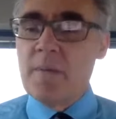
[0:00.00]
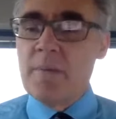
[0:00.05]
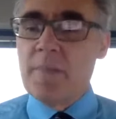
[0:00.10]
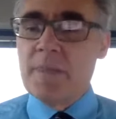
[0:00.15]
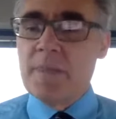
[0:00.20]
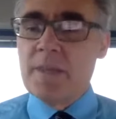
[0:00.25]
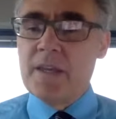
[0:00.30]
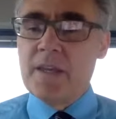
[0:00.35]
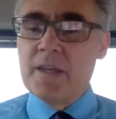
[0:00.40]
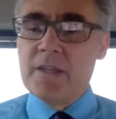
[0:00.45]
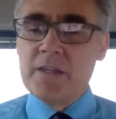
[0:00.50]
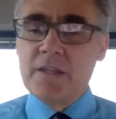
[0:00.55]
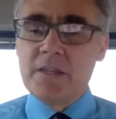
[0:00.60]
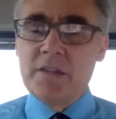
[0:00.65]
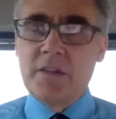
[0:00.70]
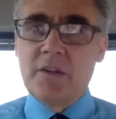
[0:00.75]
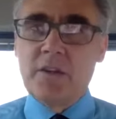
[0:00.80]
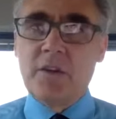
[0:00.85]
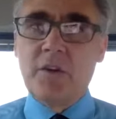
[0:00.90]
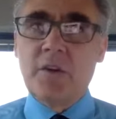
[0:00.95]

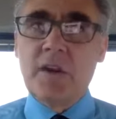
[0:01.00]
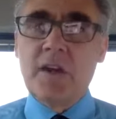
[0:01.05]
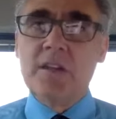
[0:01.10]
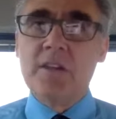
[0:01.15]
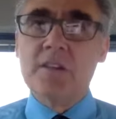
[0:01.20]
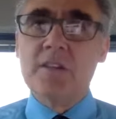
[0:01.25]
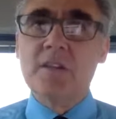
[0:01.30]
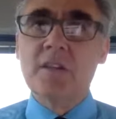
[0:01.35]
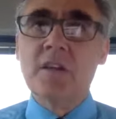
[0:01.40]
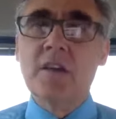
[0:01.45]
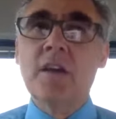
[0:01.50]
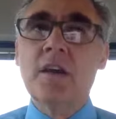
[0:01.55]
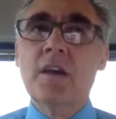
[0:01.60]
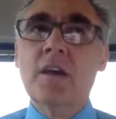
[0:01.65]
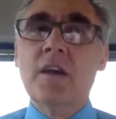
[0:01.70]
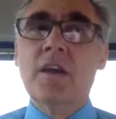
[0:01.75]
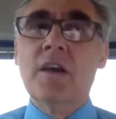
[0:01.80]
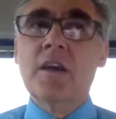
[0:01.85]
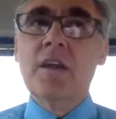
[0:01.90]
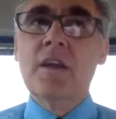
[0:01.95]
It creates
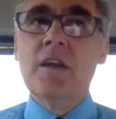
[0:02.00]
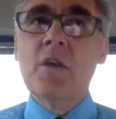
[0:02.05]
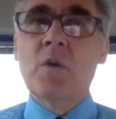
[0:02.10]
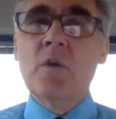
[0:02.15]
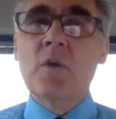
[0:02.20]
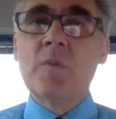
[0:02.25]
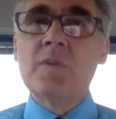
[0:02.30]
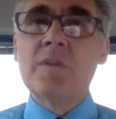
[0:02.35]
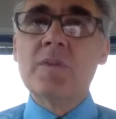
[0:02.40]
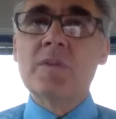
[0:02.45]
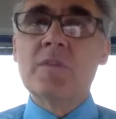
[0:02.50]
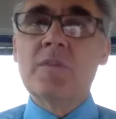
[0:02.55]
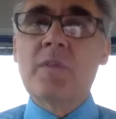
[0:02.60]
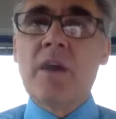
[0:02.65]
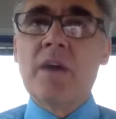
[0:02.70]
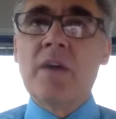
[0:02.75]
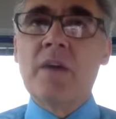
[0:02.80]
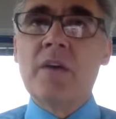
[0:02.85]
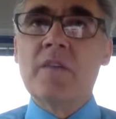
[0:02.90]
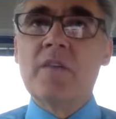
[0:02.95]
an enormous
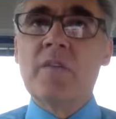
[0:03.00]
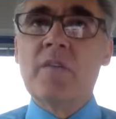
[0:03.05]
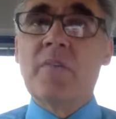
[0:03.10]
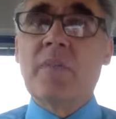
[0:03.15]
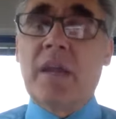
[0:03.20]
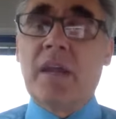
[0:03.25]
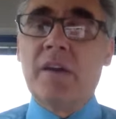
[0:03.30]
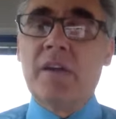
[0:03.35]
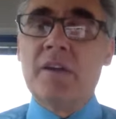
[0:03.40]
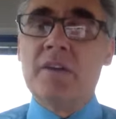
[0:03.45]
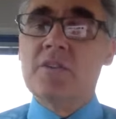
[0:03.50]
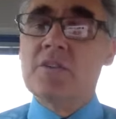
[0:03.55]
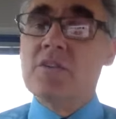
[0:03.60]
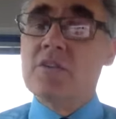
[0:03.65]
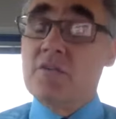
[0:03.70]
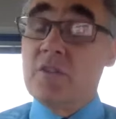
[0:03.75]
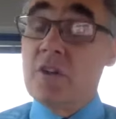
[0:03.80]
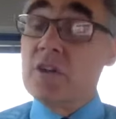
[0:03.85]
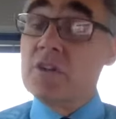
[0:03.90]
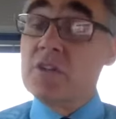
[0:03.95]
amount of apparent
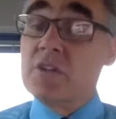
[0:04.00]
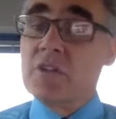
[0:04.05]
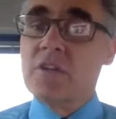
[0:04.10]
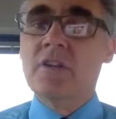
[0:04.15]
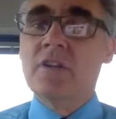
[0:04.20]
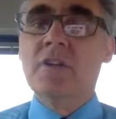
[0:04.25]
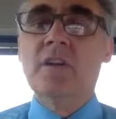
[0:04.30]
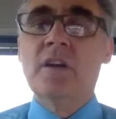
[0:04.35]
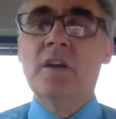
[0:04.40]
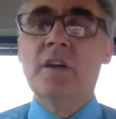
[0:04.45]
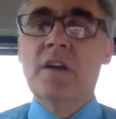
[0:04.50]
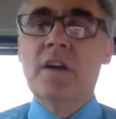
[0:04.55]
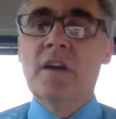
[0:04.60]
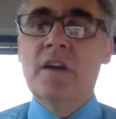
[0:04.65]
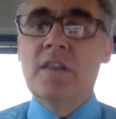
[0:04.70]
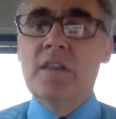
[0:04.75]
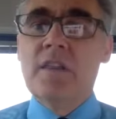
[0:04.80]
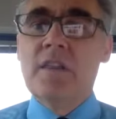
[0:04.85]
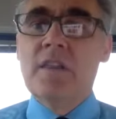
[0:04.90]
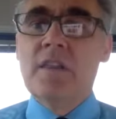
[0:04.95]
structure
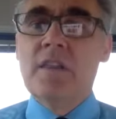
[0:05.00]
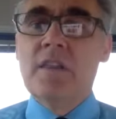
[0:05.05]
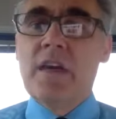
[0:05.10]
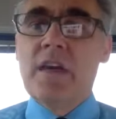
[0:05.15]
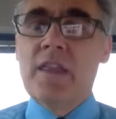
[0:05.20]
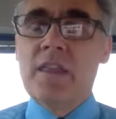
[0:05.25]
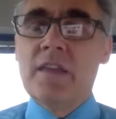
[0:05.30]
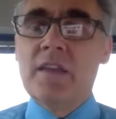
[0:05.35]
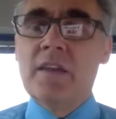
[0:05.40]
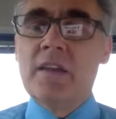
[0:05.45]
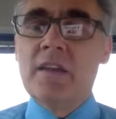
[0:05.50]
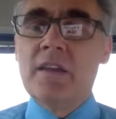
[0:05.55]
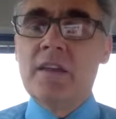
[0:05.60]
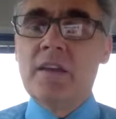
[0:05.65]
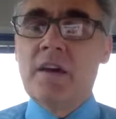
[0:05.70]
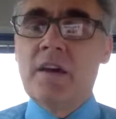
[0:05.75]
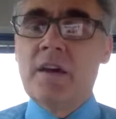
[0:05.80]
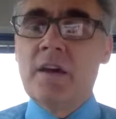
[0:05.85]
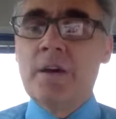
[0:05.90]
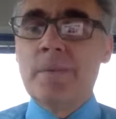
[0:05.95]
that
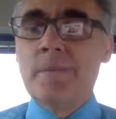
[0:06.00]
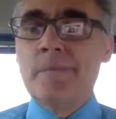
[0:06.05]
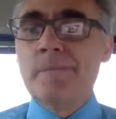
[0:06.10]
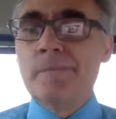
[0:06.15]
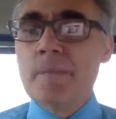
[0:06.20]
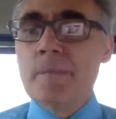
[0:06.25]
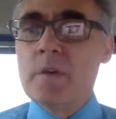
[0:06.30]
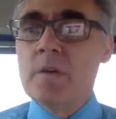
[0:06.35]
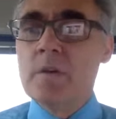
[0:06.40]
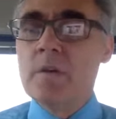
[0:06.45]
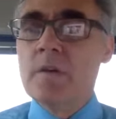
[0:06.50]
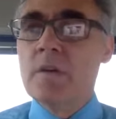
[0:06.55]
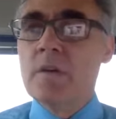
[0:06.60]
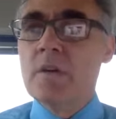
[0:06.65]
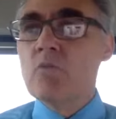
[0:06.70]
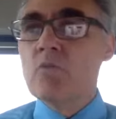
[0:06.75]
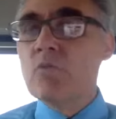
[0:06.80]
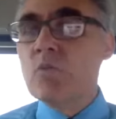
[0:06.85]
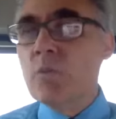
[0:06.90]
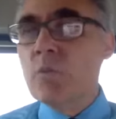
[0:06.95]
then
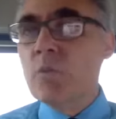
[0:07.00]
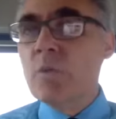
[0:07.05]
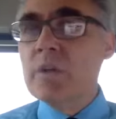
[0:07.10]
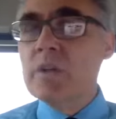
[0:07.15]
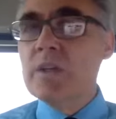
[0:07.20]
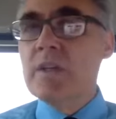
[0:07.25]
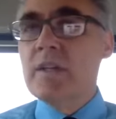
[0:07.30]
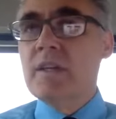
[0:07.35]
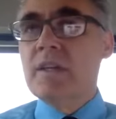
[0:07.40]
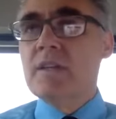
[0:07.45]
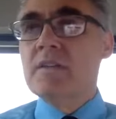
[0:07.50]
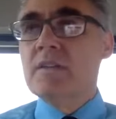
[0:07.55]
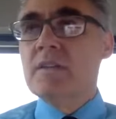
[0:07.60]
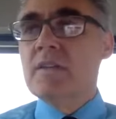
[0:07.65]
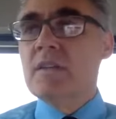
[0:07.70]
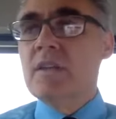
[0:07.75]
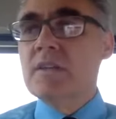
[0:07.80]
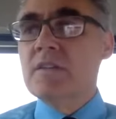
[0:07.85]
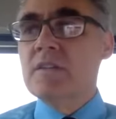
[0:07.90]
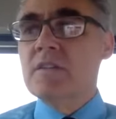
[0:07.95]
really doesn't
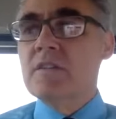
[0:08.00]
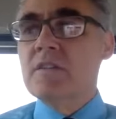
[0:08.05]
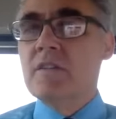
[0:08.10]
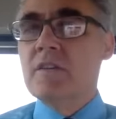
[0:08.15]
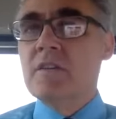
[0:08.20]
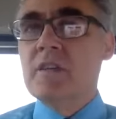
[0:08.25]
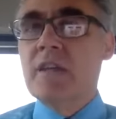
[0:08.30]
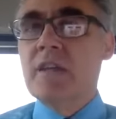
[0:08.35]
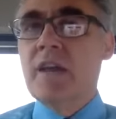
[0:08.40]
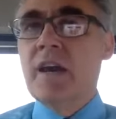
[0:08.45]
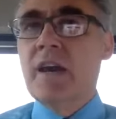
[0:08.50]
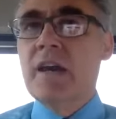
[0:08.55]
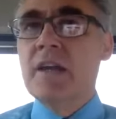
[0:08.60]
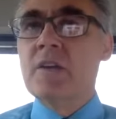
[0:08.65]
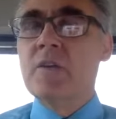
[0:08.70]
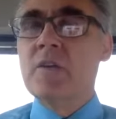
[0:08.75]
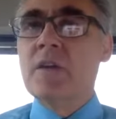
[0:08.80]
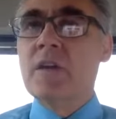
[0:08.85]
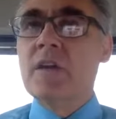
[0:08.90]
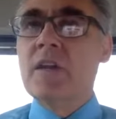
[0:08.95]
necessarily guide
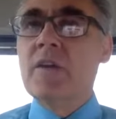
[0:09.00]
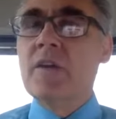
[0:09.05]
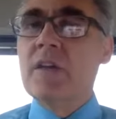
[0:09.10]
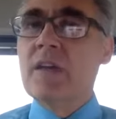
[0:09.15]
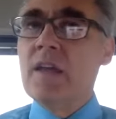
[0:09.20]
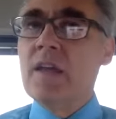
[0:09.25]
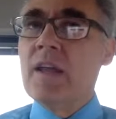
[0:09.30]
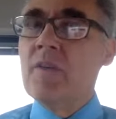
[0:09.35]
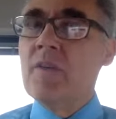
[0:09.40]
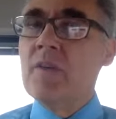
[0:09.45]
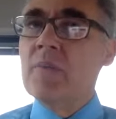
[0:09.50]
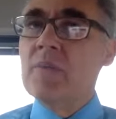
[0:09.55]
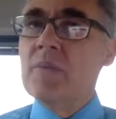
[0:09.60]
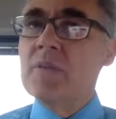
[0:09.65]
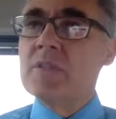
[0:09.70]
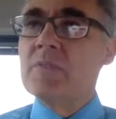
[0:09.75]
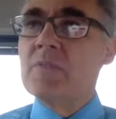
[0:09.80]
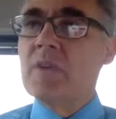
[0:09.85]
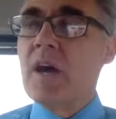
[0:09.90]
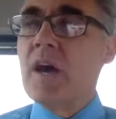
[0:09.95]
you. Now, again, I want to put
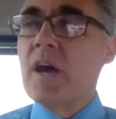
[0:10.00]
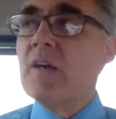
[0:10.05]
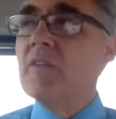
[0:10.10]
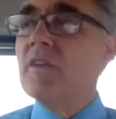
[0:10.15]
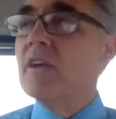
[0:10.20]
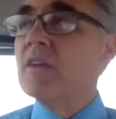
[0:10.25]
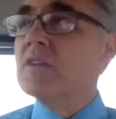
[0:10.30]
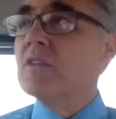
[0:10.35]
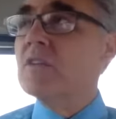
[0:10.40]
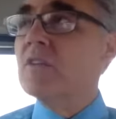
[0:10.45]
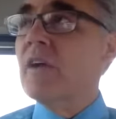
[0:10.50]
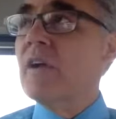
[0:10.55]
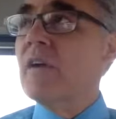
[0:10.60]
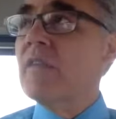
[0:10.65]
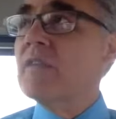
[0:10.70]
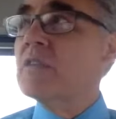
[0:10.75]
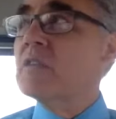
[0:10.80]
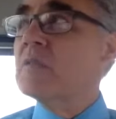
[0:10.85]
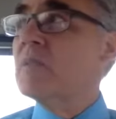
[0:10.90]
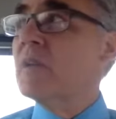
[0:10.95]
some caveats around
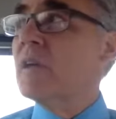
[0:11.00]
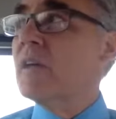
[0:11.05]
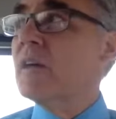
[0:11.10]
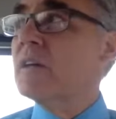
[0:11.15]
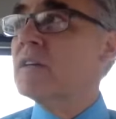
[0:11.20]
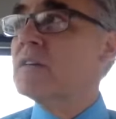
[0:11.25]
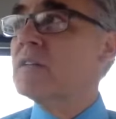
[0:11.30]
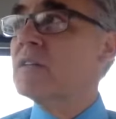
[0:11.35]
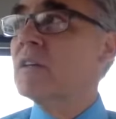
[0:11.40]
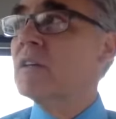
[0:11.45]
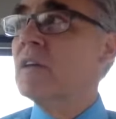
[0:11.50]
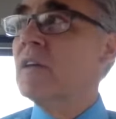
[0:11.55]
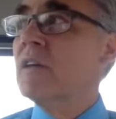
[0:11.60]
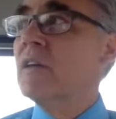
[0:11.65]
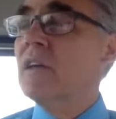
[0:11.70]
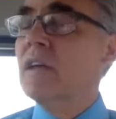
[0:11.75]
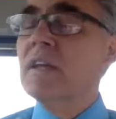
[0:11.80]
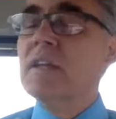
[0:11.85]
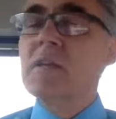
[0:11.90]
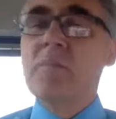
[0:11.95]
this because
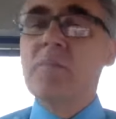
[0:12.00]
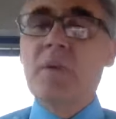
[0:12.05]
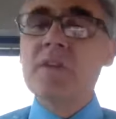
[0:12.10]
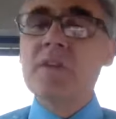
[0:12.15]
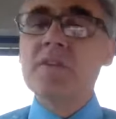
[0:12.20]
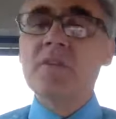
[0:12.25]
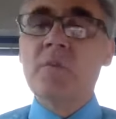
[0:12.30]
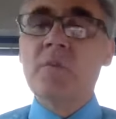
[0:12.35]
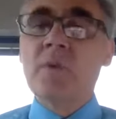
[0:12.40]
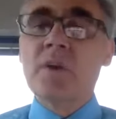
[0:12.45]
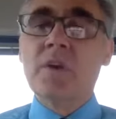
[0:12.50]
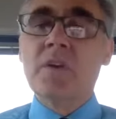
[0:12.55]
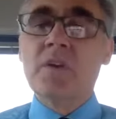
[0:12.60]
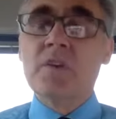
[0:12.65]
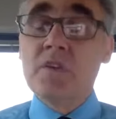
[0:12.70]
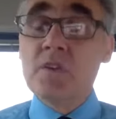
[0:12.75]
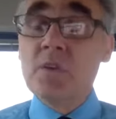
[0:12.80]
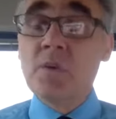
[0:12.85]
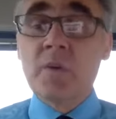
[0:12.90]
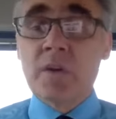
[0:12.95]
it depends on what you're
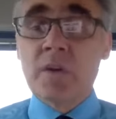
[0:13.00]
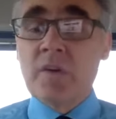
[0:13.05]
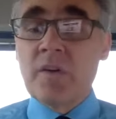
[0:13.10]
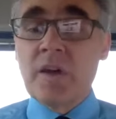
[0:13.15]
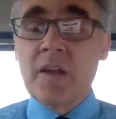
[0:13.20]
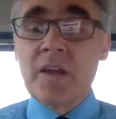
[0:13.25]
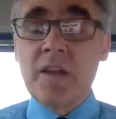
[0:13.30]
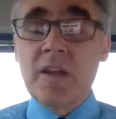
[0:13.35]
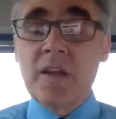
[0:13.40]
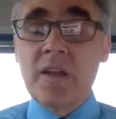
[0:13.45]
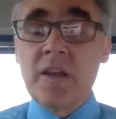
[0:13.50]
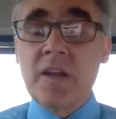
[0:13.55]
doing, right?